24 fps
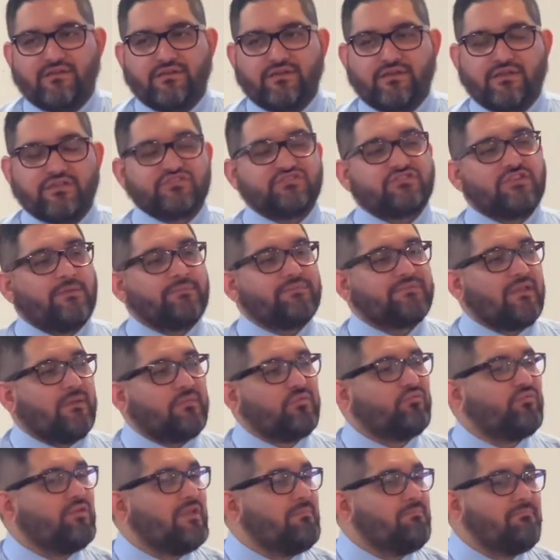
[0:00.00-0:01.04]
And
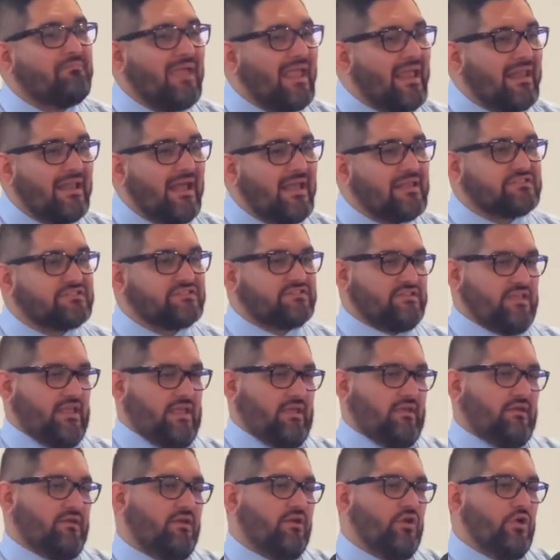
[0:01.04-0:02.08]
sometimes we may not see